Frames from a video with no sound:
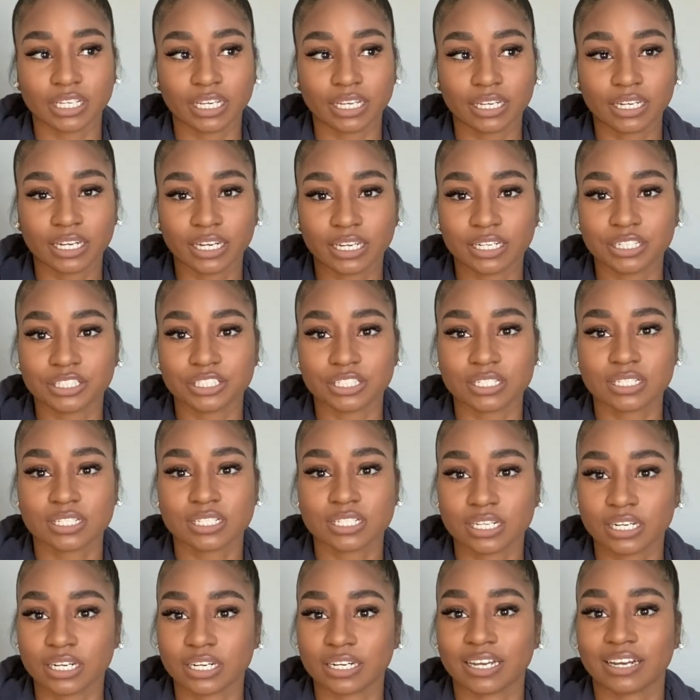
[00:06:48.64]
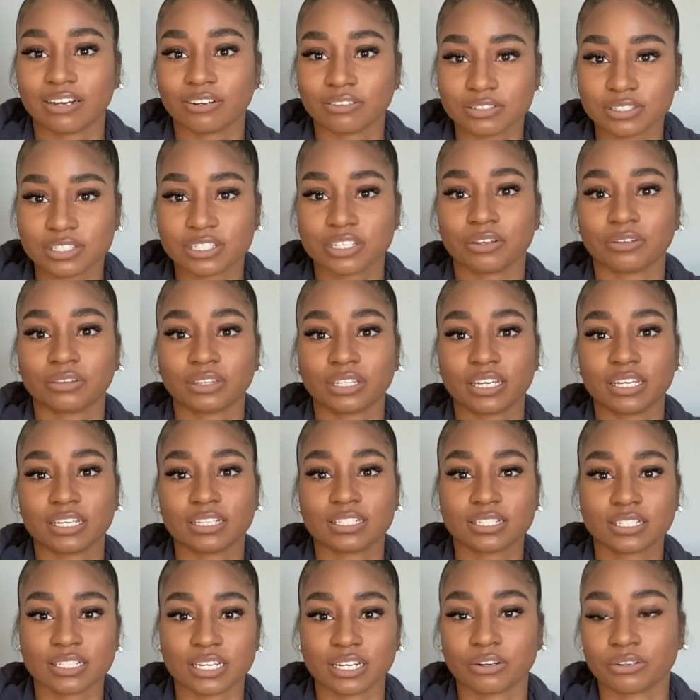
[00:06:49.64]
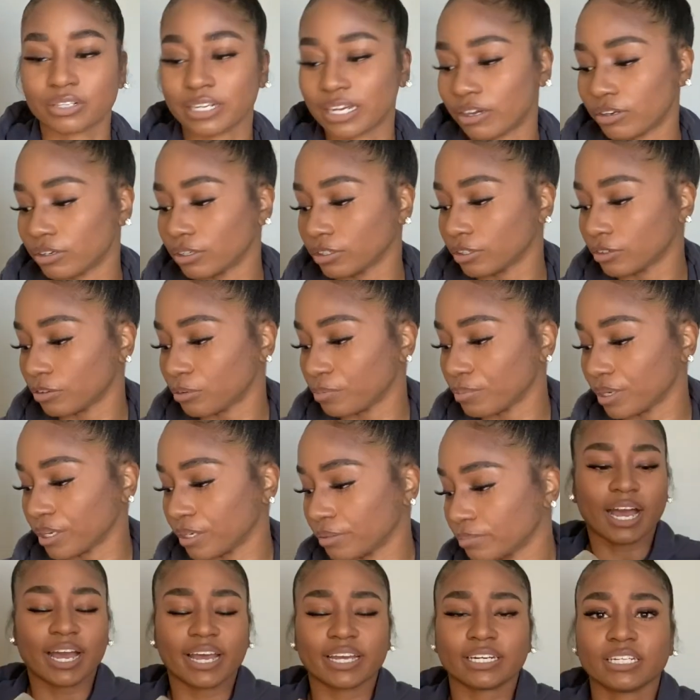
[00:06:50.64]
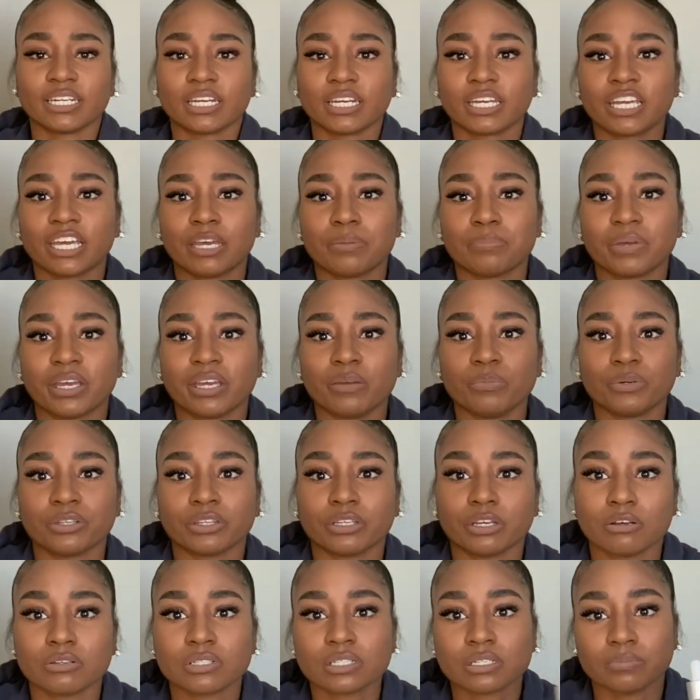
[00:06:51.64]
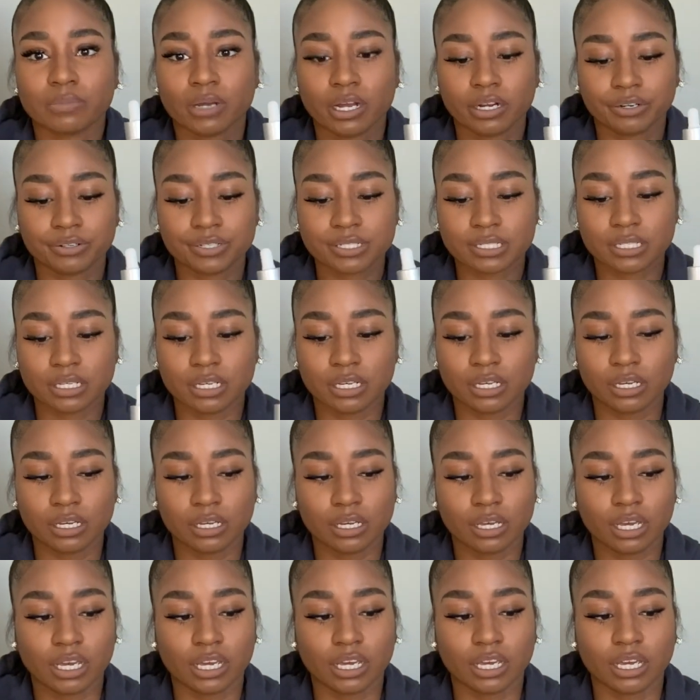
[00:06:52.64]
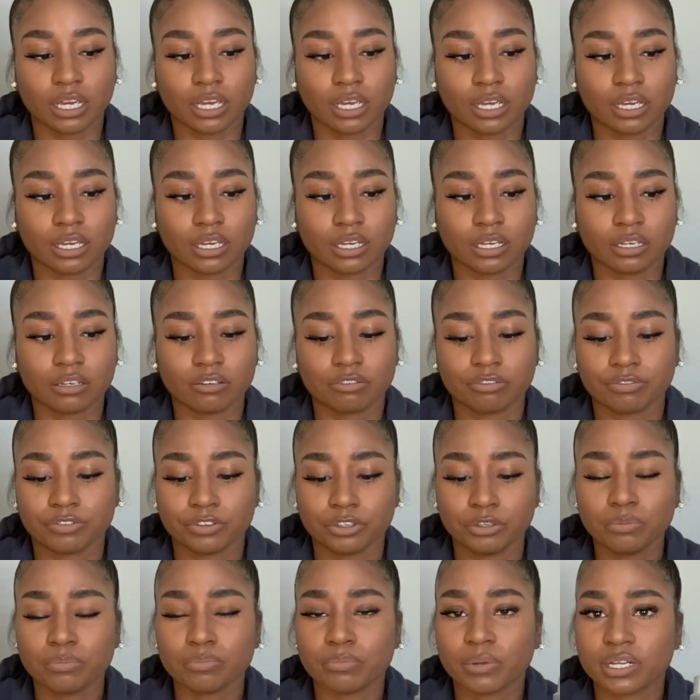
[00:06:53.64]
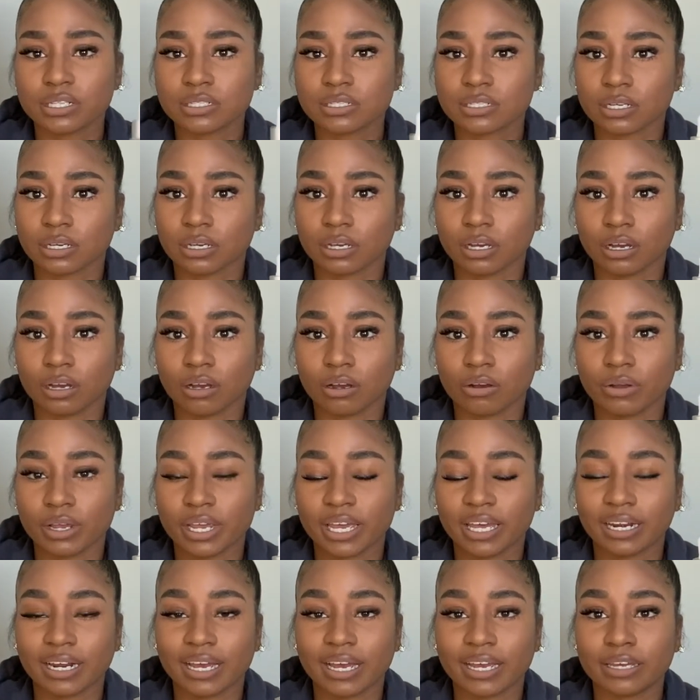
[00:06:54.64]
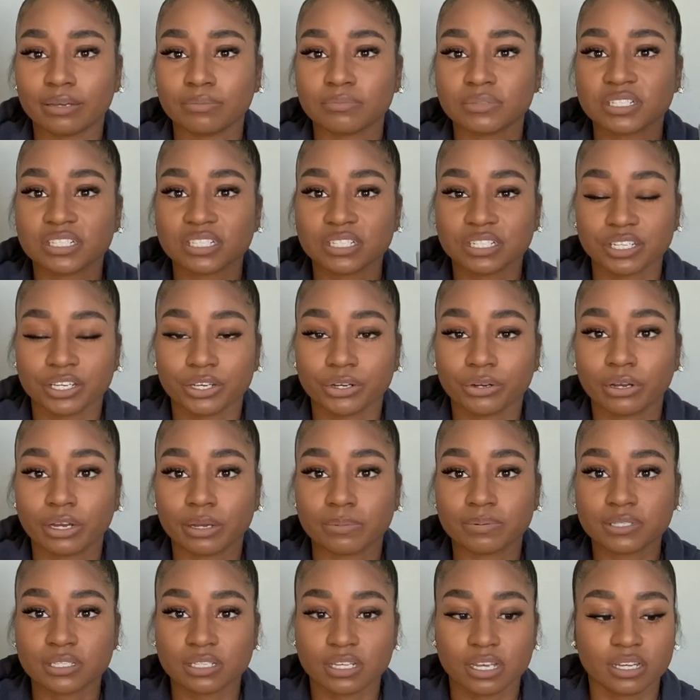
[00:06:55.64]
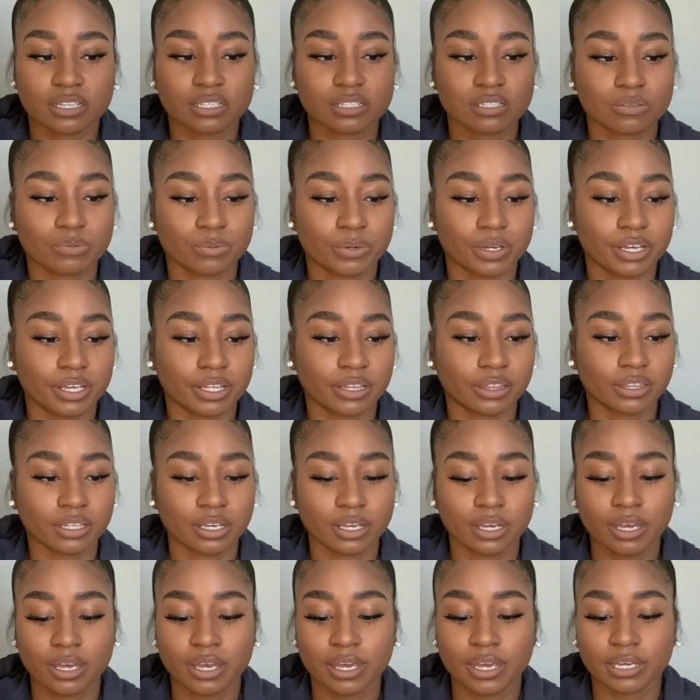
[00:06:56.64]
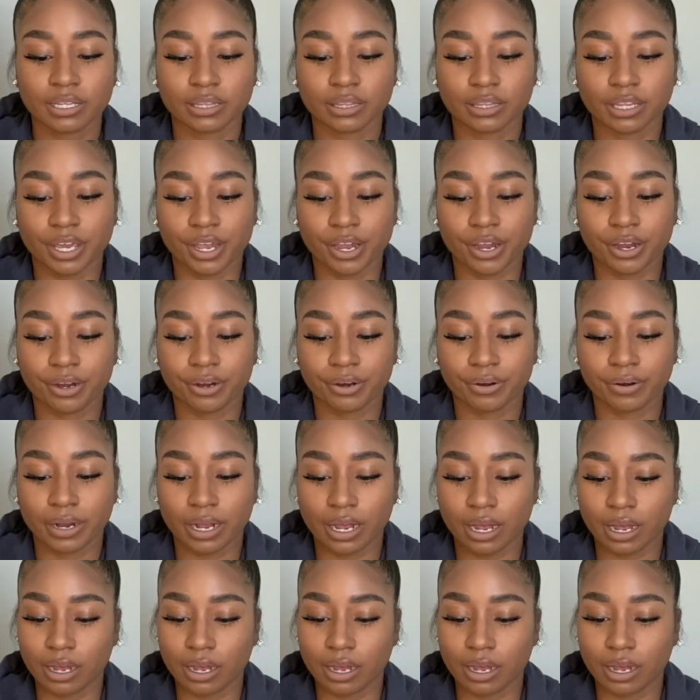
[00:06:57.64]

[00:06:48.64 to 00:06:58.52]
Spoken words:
and kind of just sit it out until things settle down a little bit. I did a campaign with Ghost Democracy a few months ago, and I am still obsessed with their